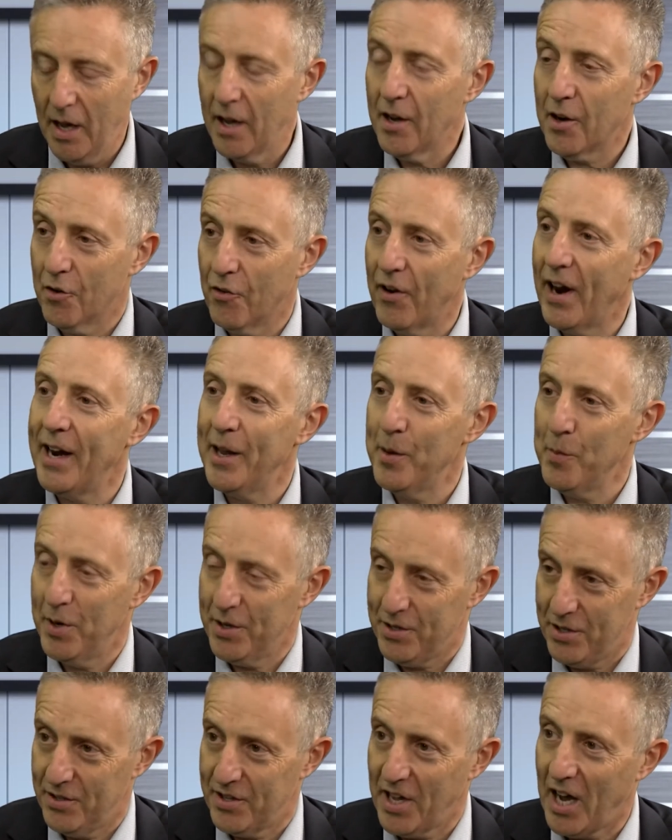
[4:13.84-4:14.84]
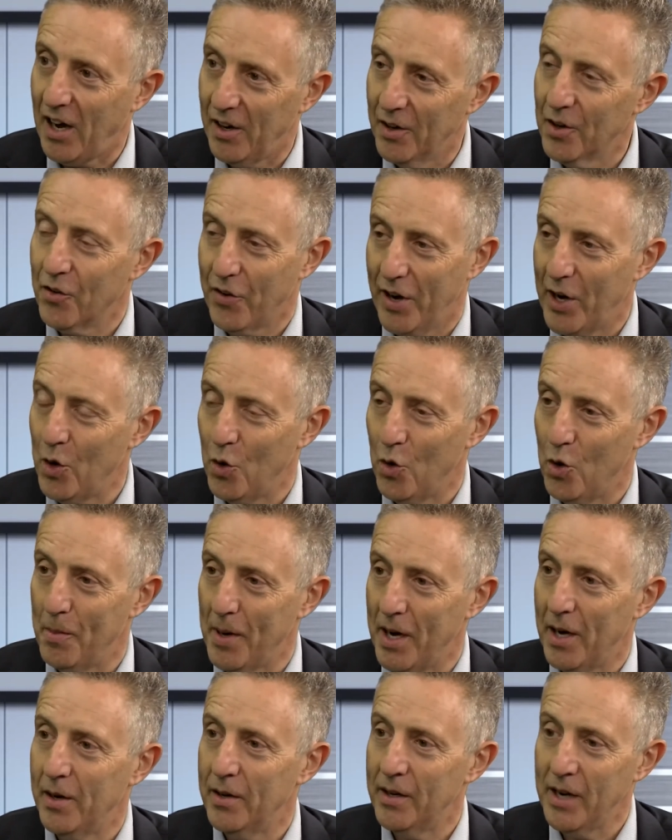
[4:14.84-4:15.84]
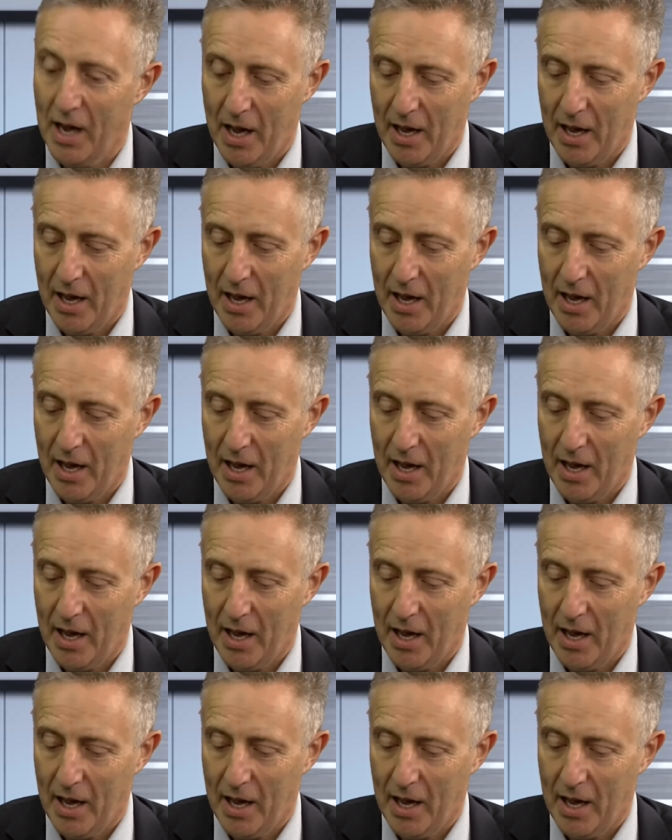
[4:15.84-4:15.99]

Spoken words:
ghrelin, which is the hungry hormone,